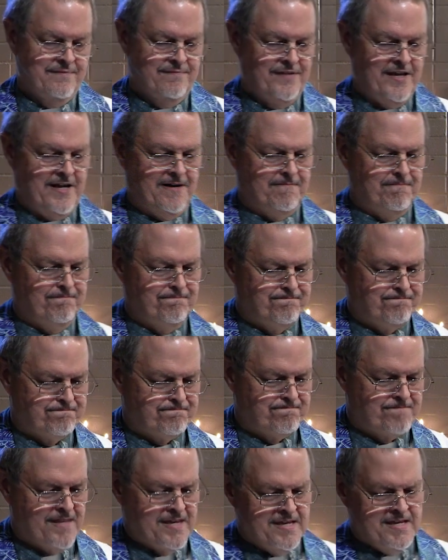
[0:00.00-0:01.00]
Now,
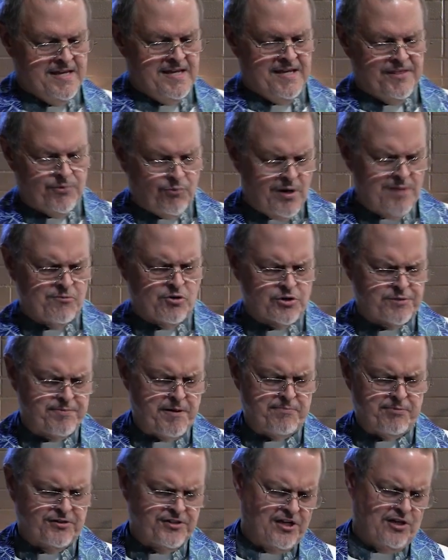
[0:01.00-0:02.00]
the way most
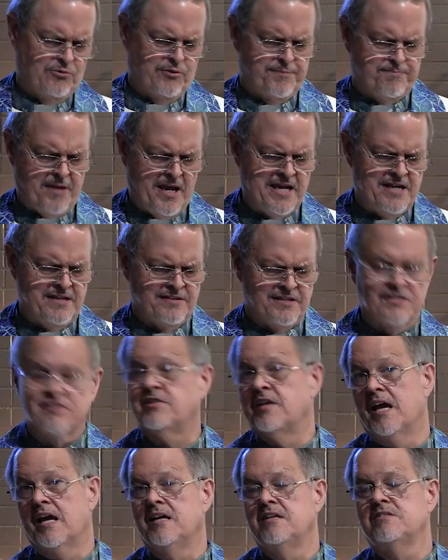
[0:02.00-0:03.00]
people deal with pain these
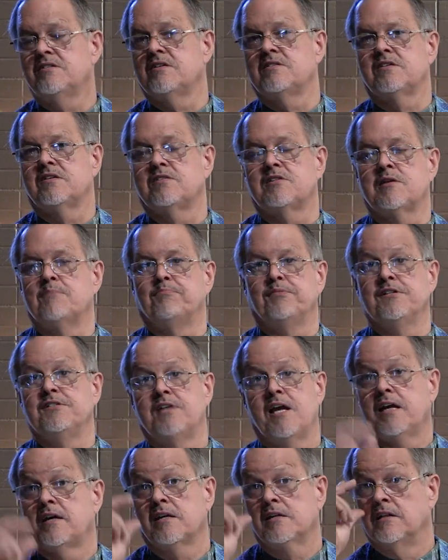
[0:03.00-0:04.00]
days is to simply
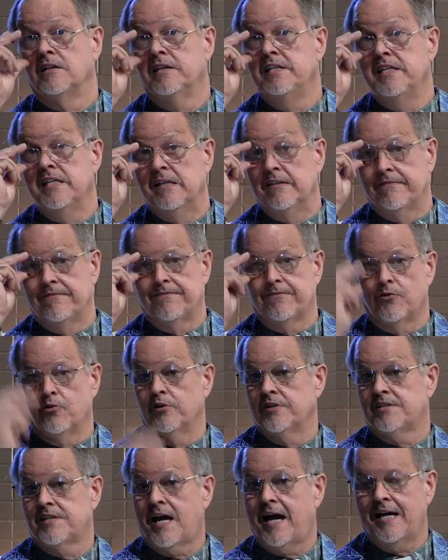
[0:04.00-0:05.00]
take an Aleve or
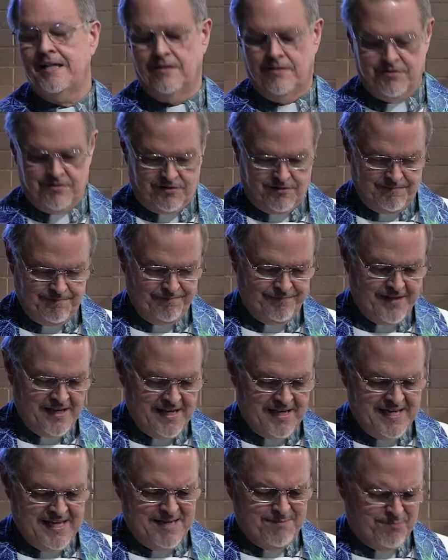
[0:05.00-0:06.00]
a Tylenol.
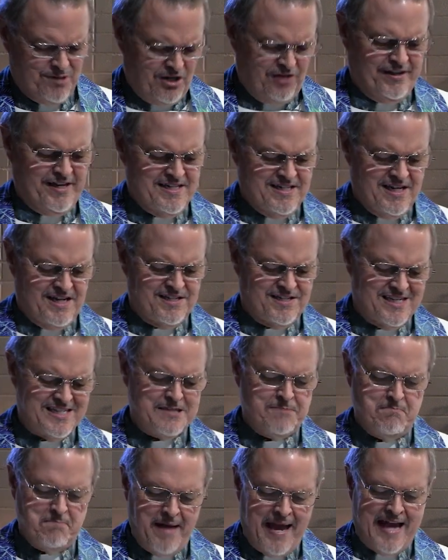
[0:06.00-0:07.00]
But all it does
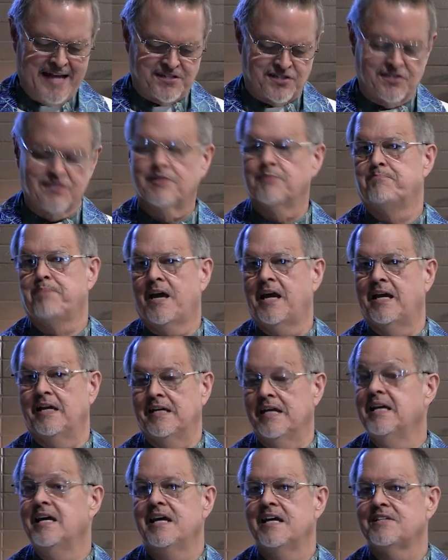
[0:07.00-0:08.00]
is mask the pain.
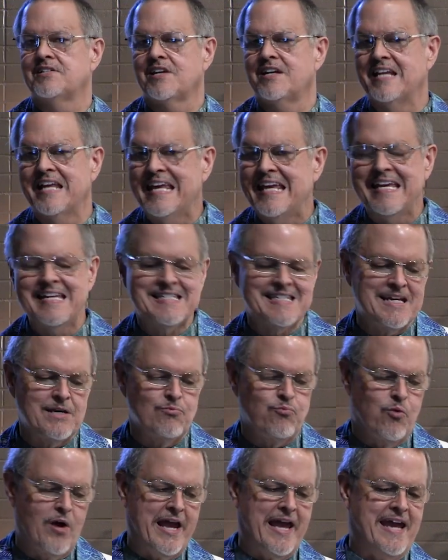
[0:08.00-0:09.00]
It's an easy
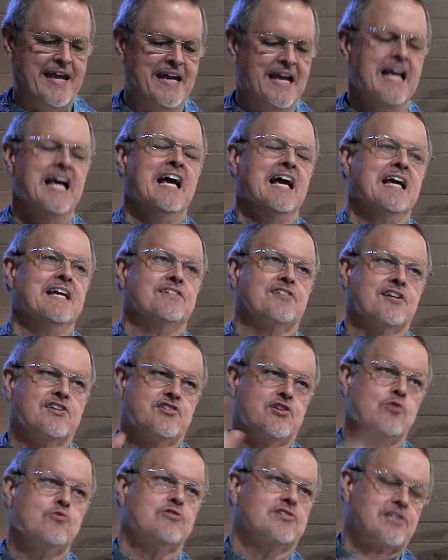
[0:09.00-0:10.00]
way to
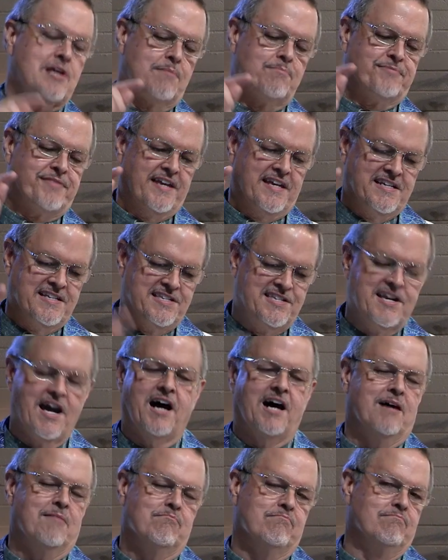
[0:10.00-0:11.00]
do something
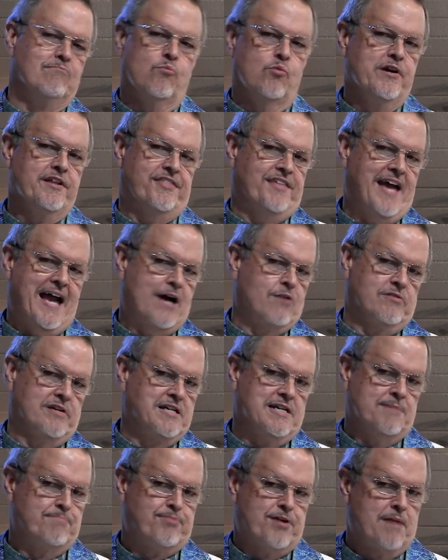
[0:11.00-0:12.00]
dumb without
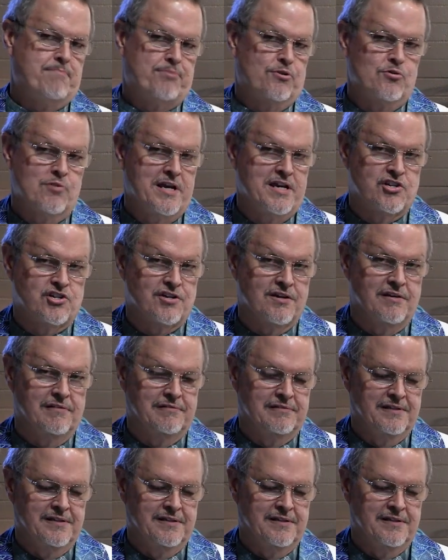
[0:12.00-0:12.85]
any preparation.